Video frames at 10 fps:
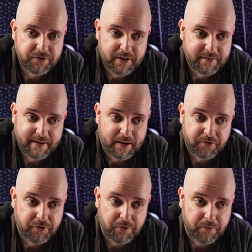send
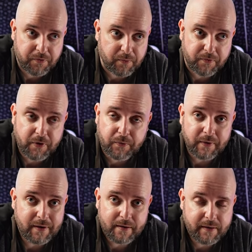out to for review,
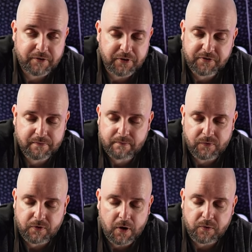they just
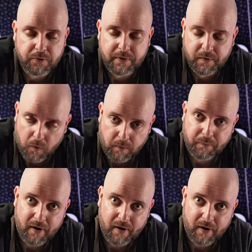go through their normal